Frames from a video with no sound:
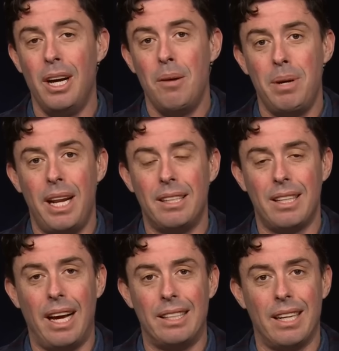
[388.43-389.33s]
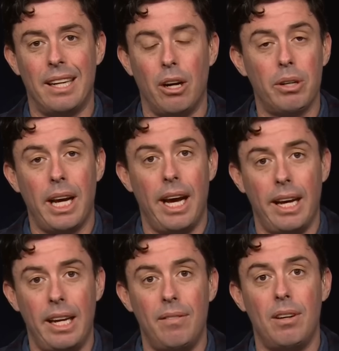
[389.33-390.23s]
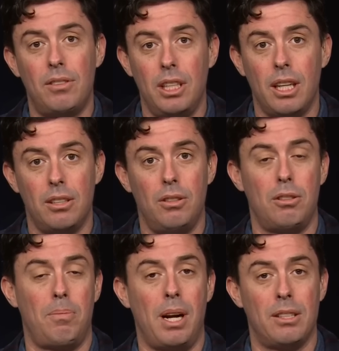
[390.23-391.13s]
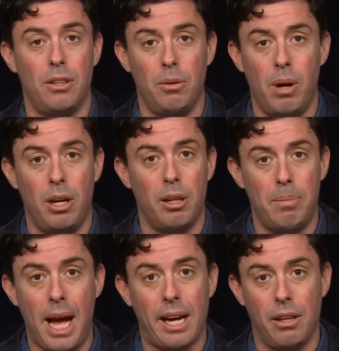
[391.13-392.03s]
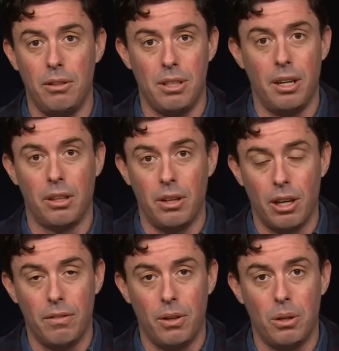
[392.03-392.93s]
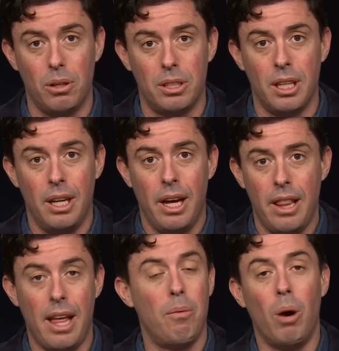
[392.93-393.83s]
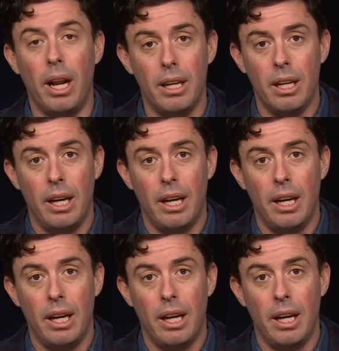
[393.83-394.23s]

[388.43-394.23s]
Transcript: But it's like, okay, even if she does do surprisingly well on the back of those undeclared voters, then what?